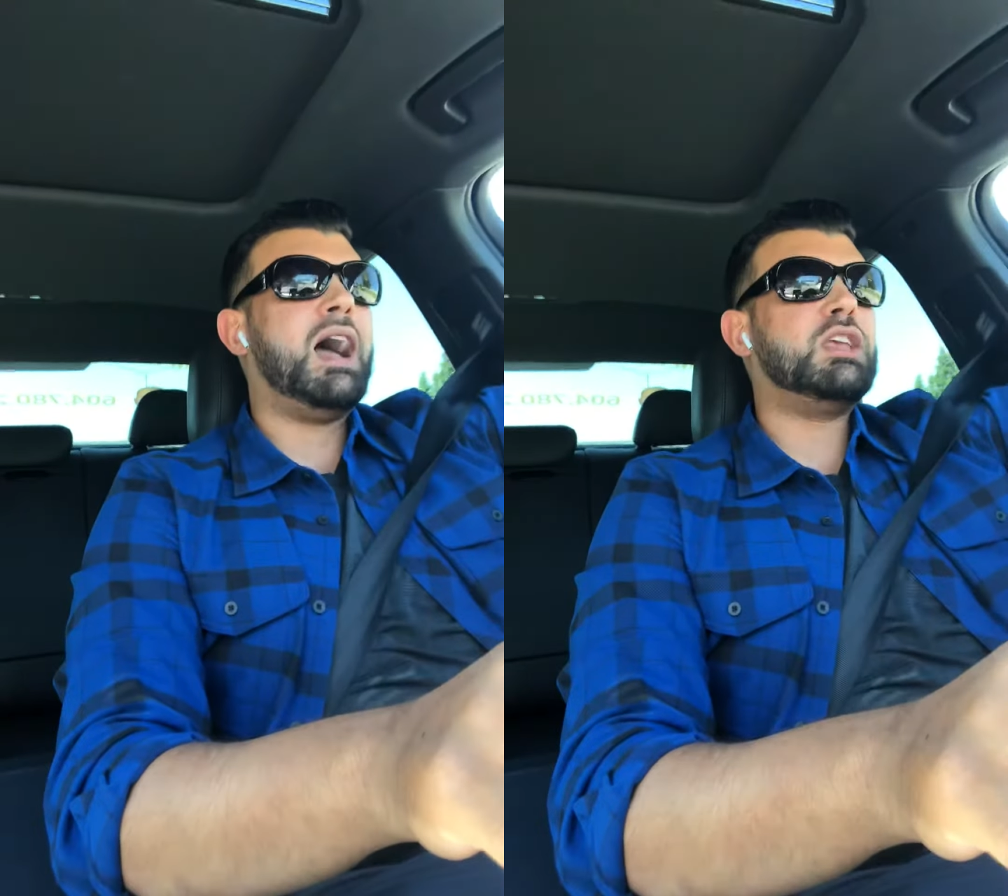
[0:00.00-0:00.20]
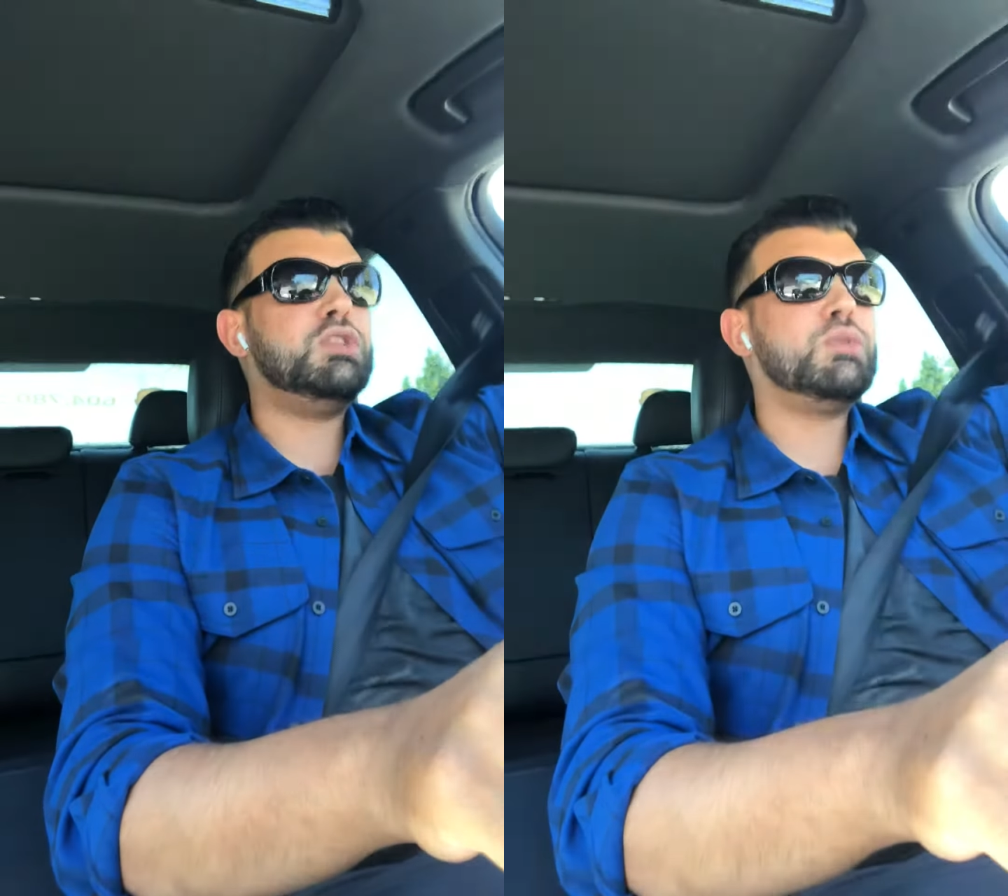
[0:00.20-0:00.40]

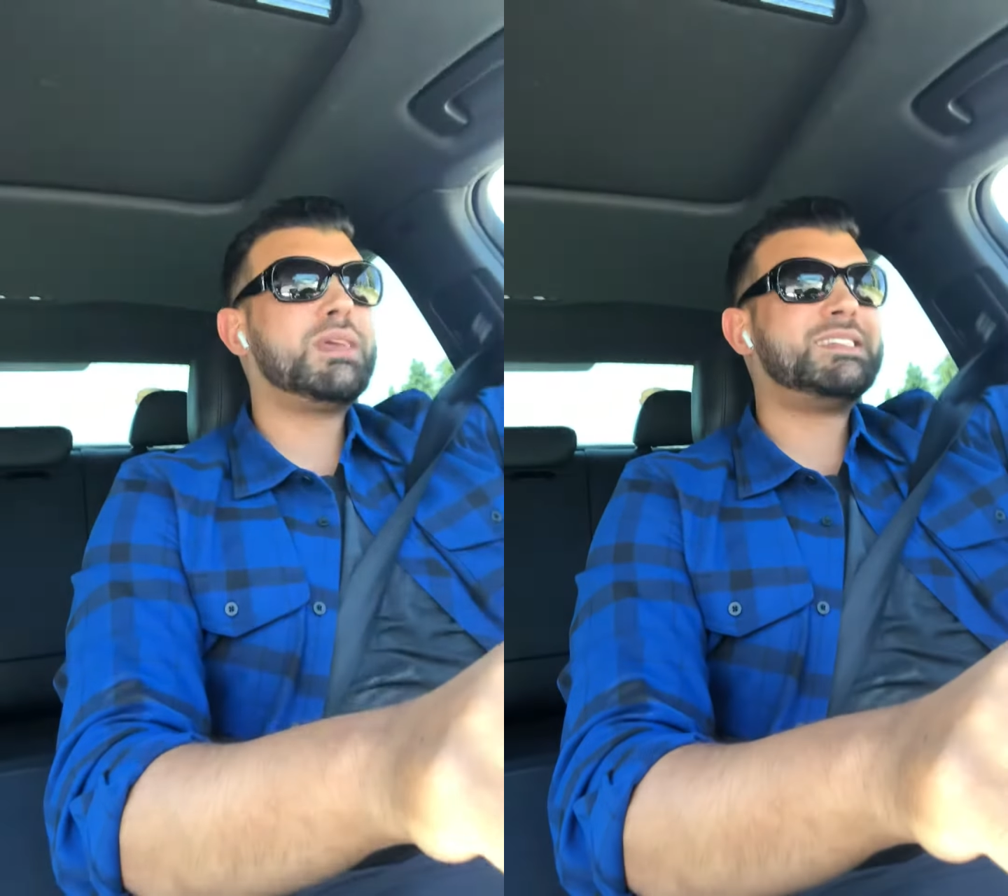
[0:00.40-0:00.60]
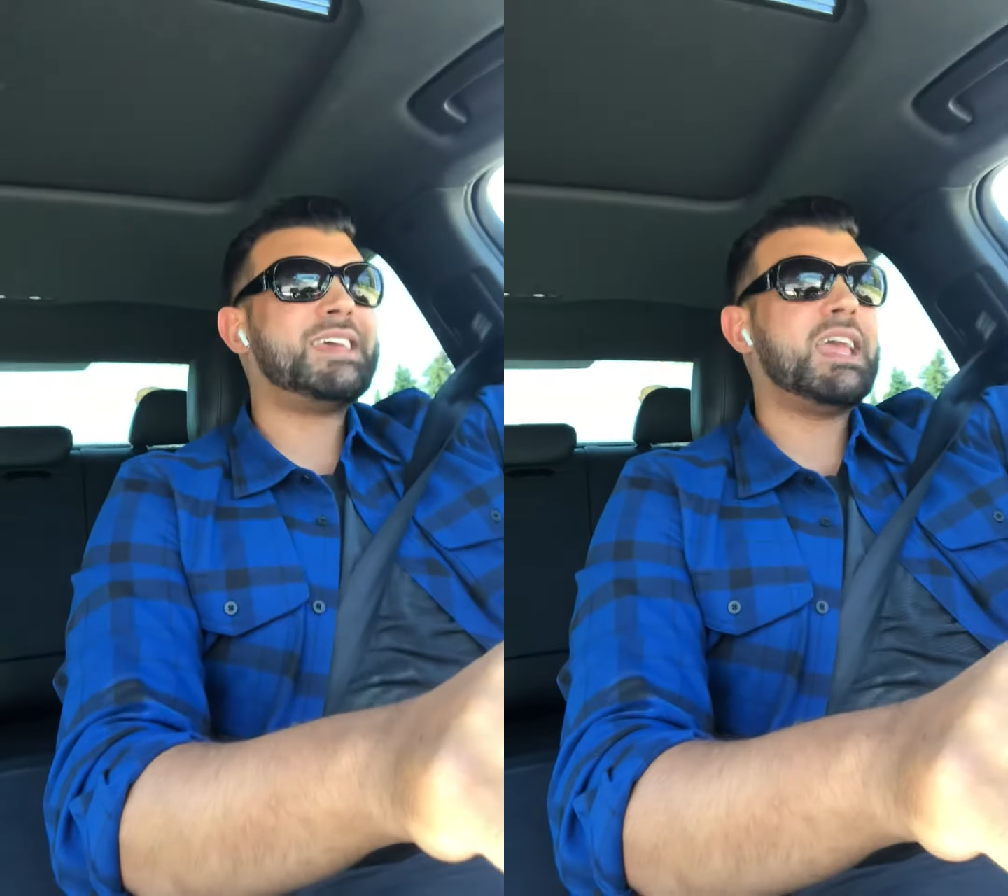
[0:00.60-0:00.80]
you
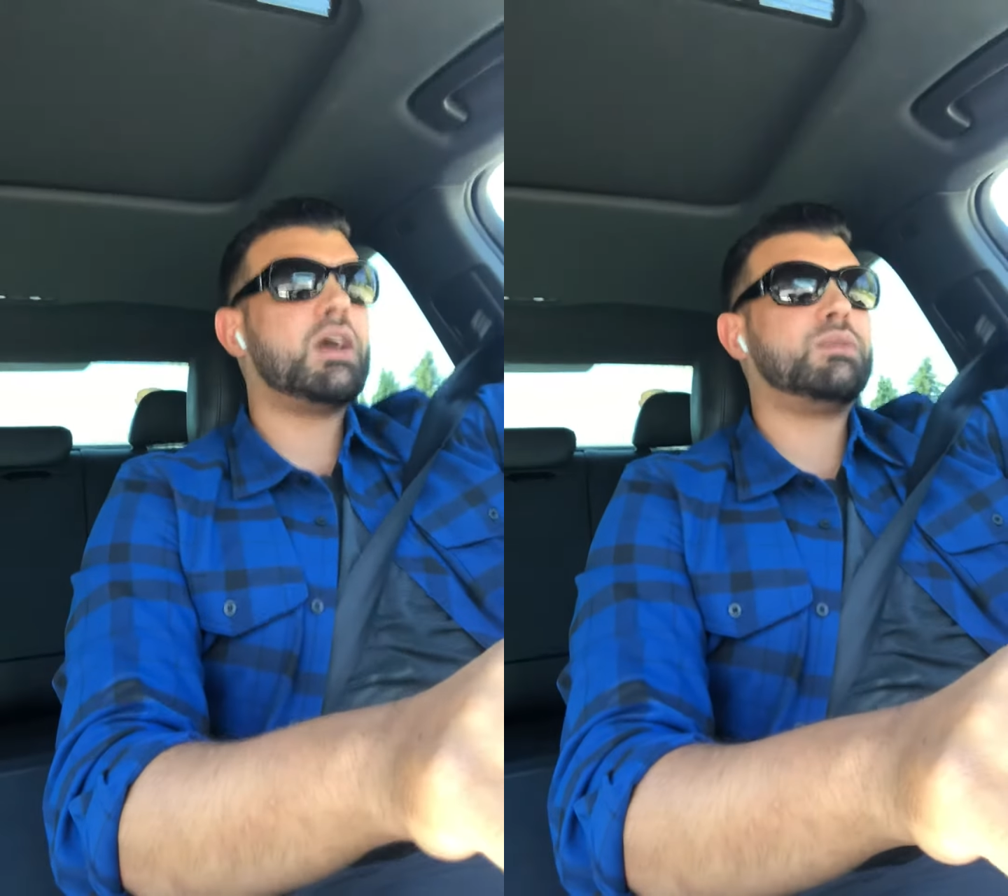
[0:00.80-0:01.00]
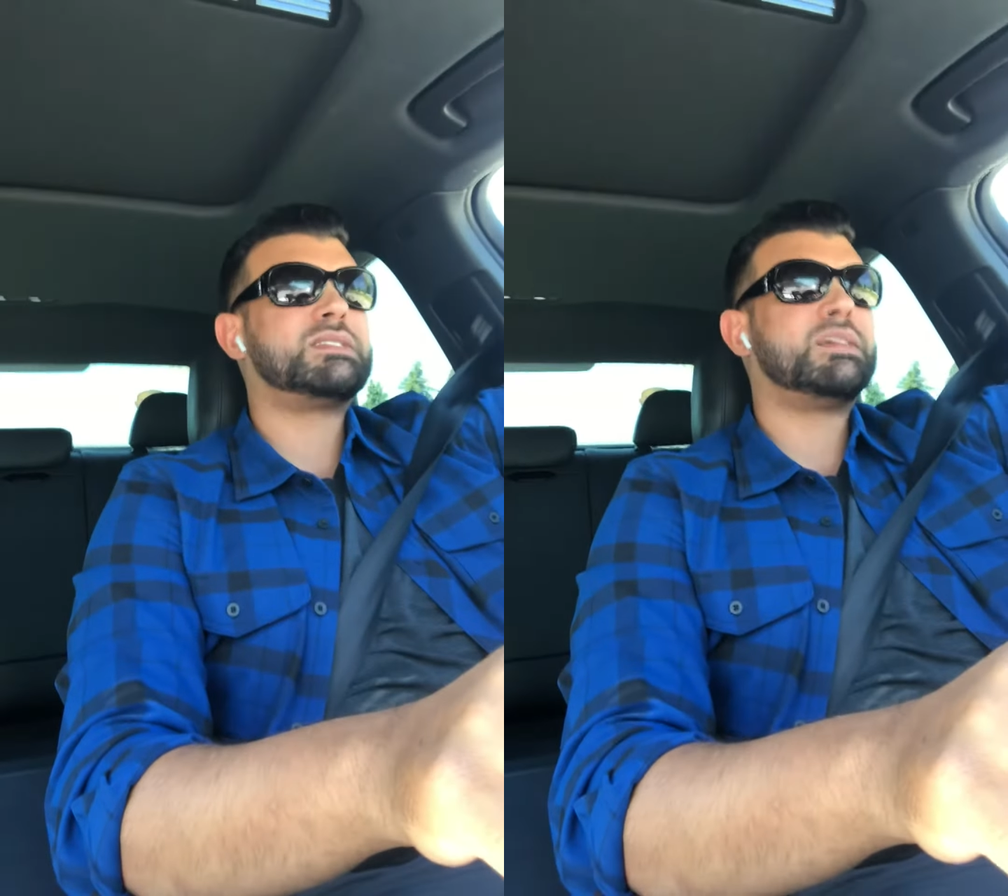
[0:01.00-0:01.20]
can
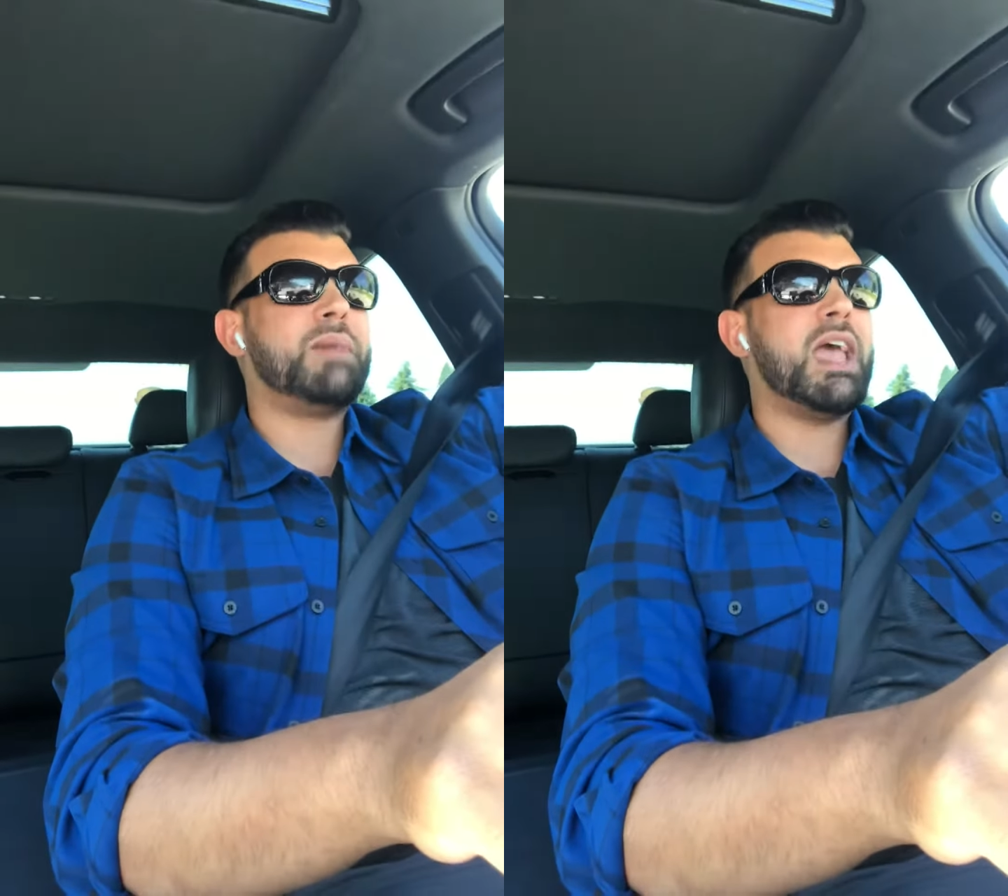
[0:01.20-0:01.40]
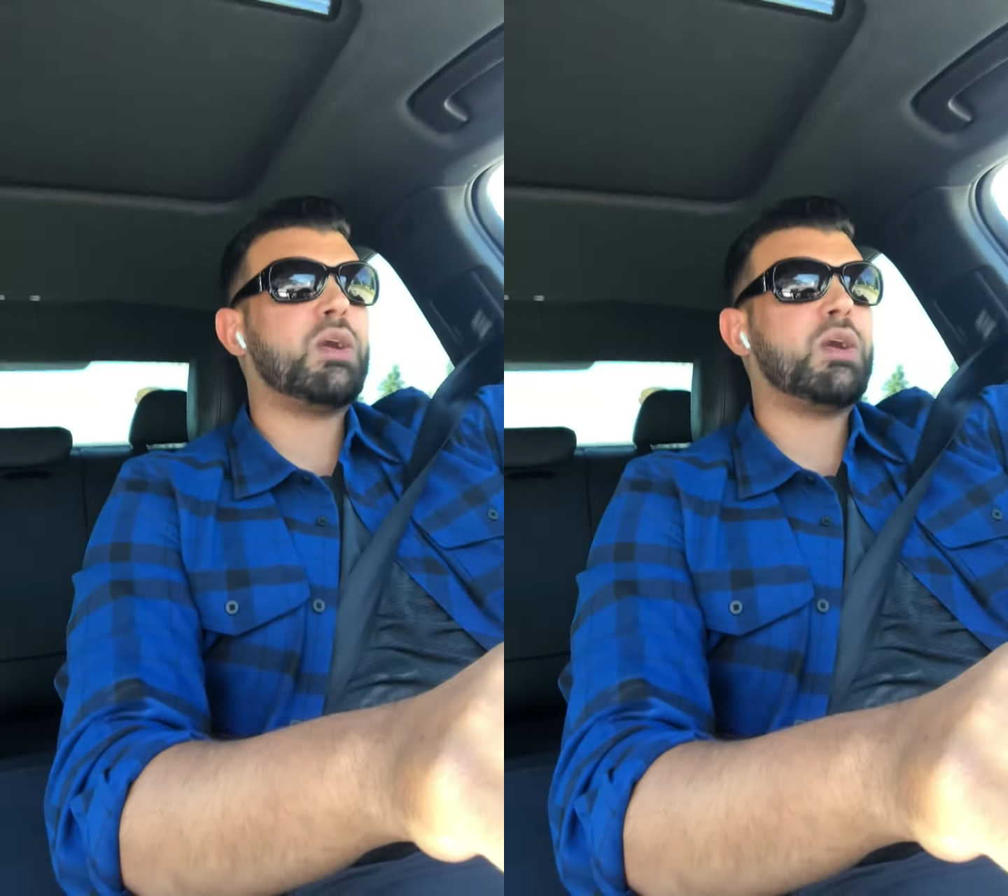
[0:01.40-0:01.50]
take out some